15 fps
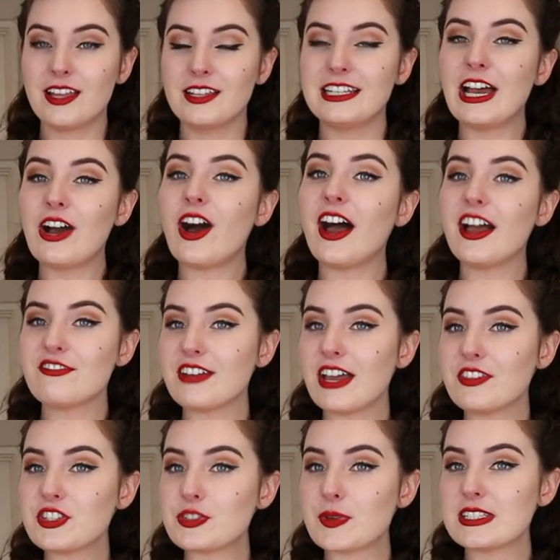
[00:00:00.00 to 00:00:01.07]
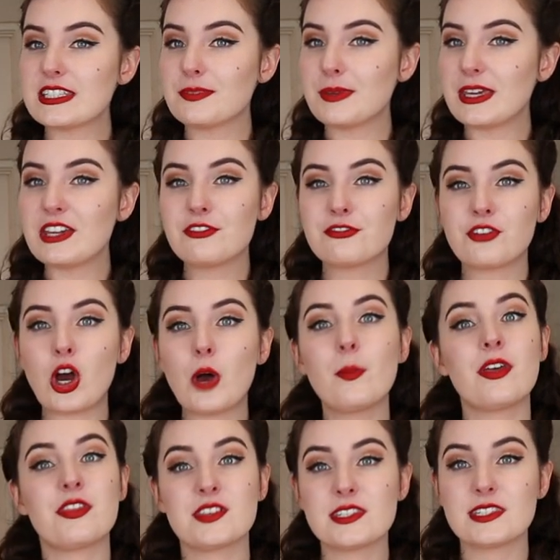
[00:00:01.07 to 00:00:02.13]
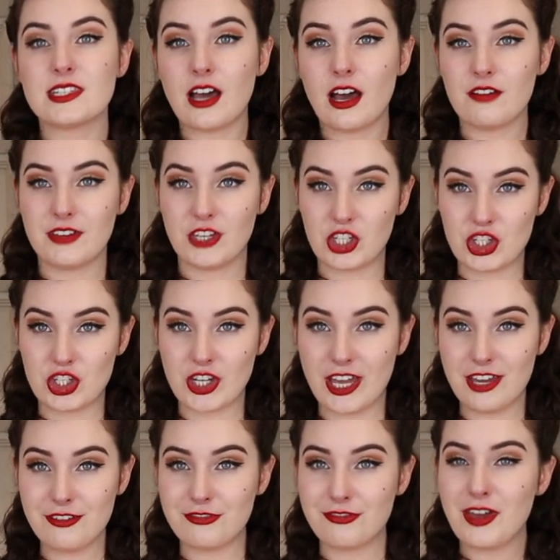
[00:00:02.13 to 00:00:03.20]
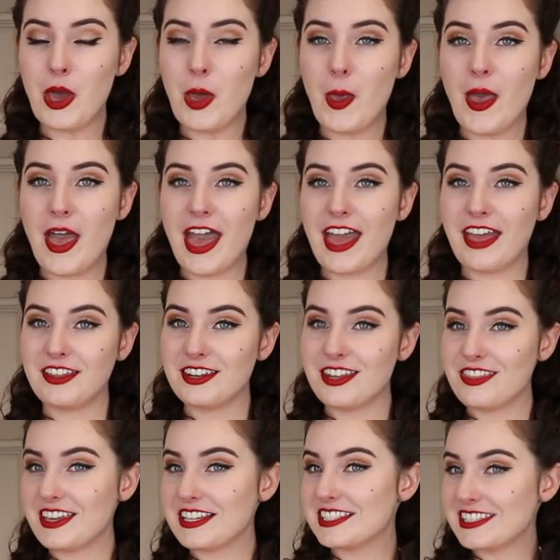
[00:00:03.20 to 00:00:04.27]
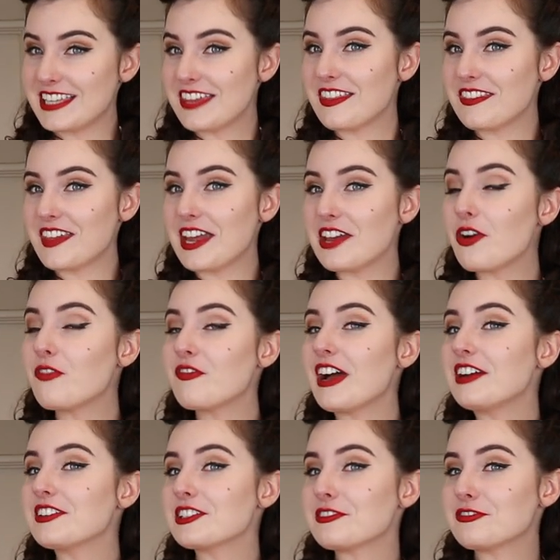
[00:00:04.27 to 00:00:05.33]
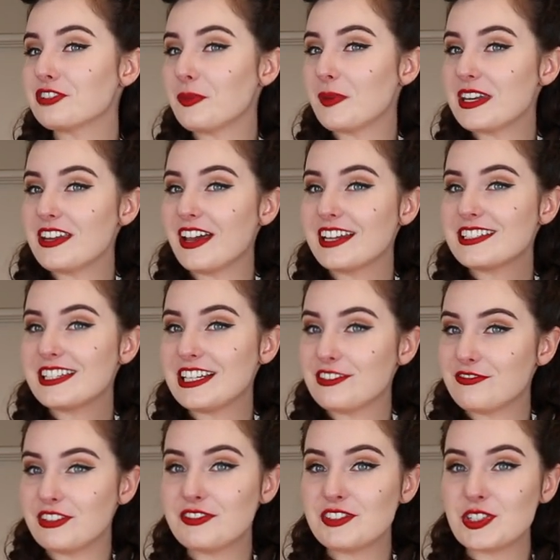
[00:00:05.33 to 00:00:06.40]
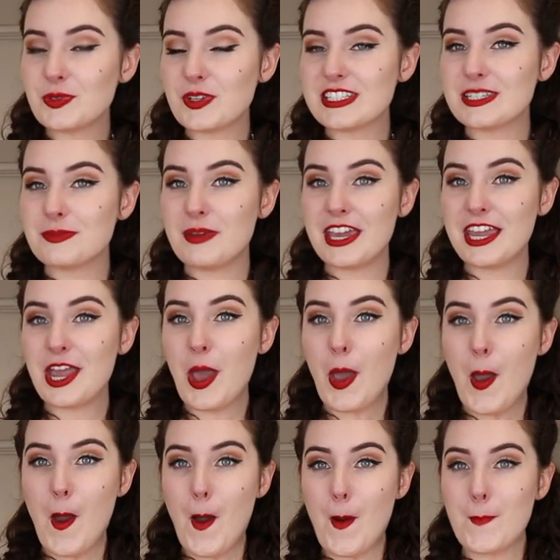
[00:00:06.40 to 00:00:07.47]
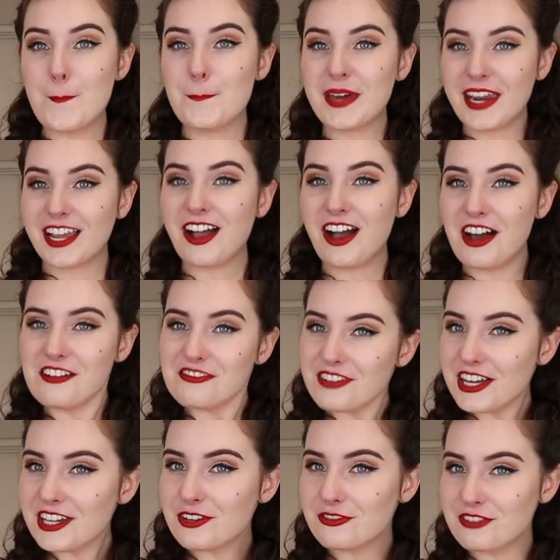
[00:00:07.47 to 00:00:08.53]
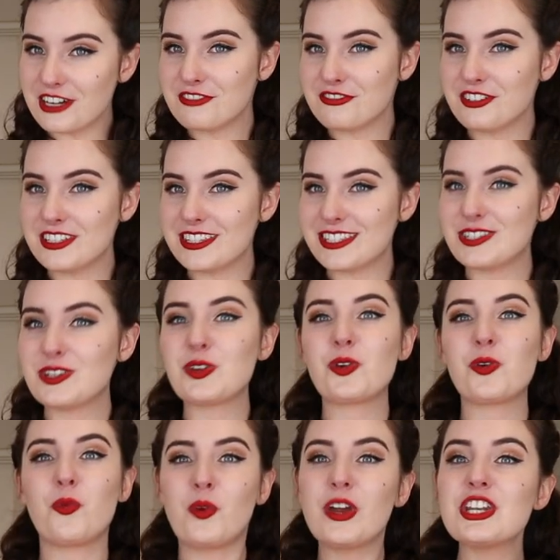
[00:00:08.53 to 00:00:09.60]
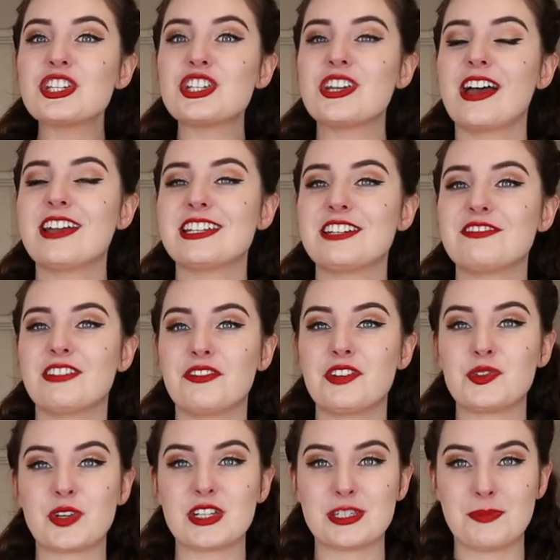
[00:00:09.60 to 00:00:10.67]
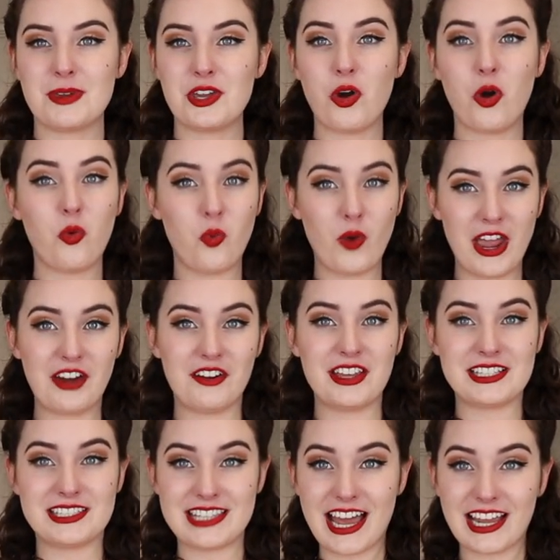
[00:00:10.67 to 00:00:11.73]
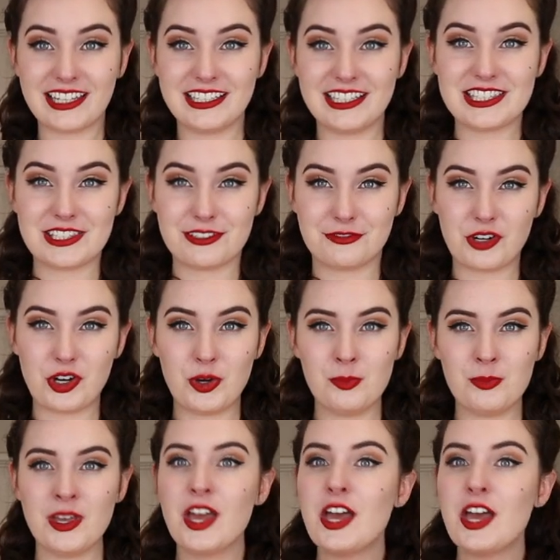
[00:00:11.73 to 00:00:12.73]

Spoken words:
Now I found this recipe from The Starving Chef and they say that they found it from a 1950s recipe, but I can't find a reference to which 1950s recipe or where exactly it's from.